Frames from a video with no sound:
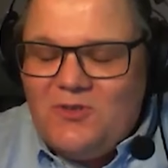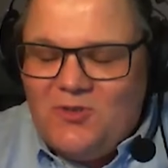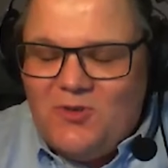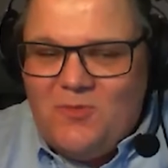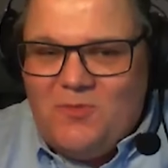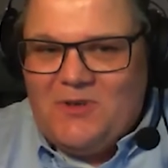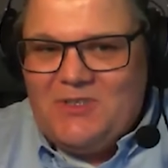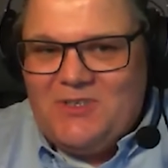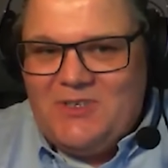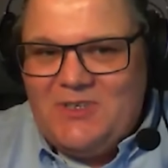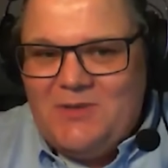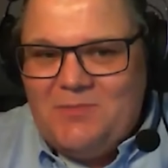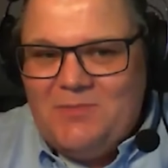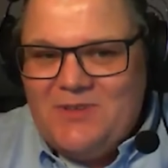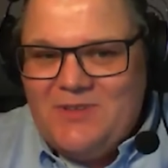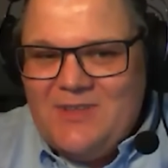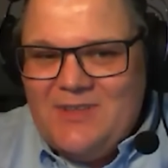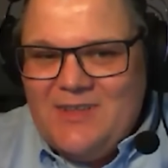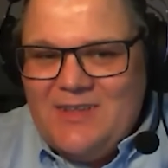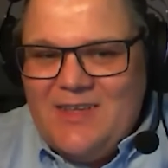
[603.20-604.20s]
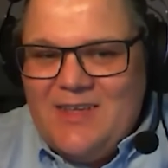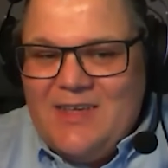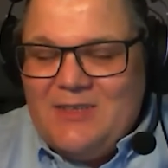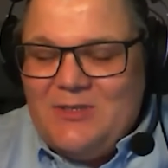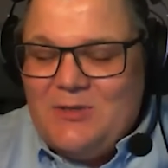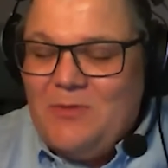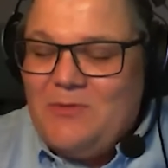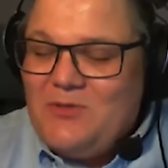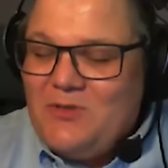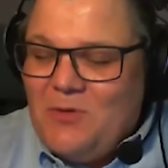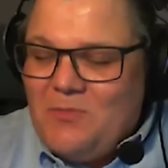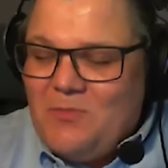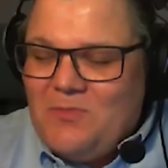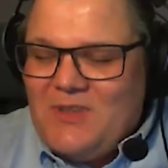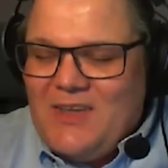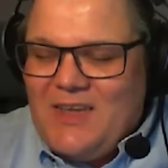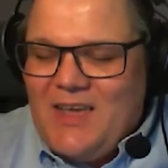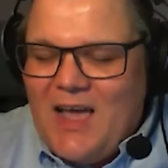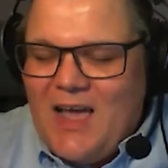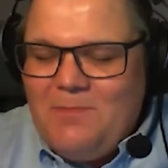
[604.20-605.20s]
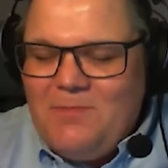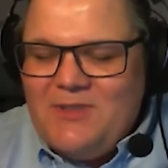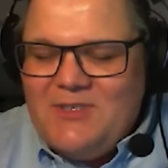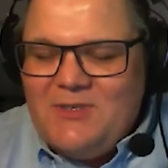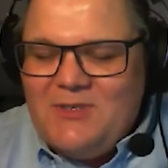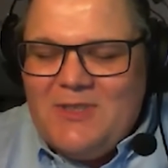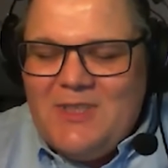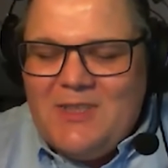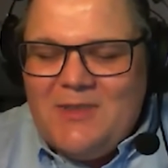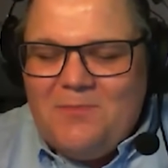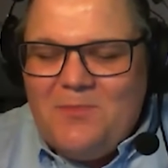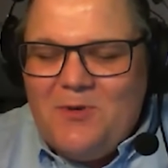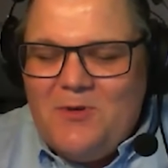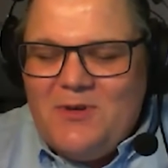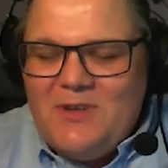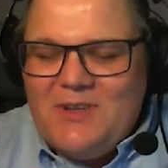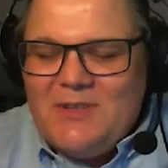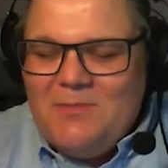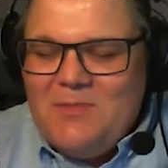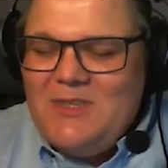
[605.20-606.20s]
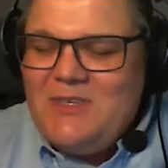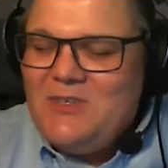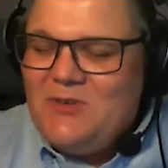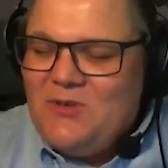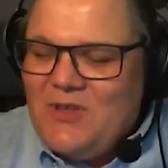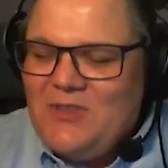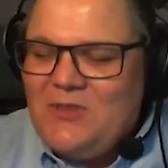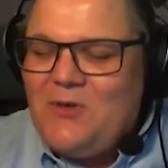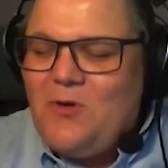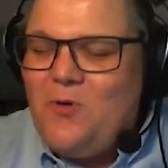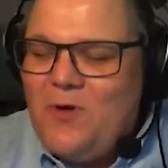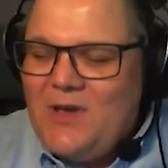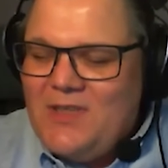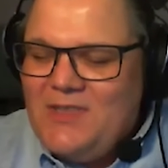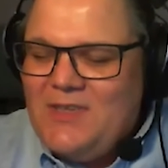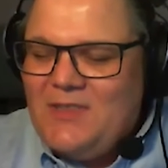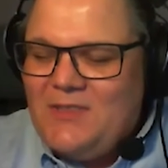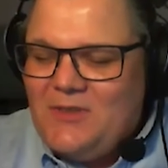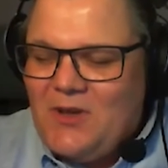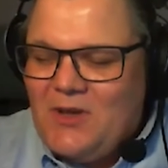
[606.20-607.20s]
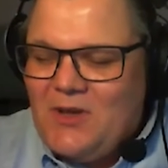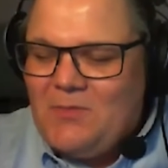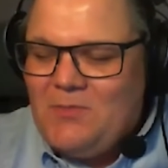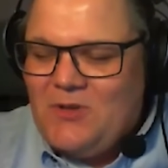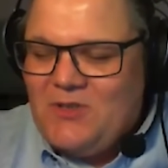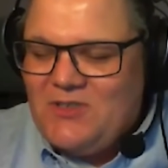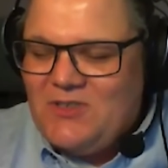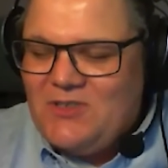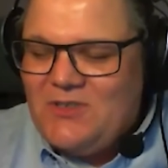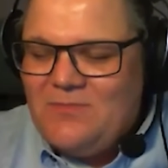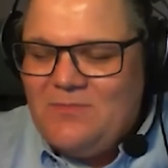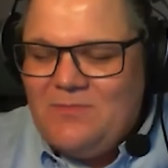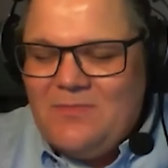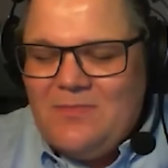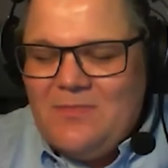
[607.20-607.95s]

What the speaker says: super cheap. So if something happens with that powder, it means you can throw away the entire batch.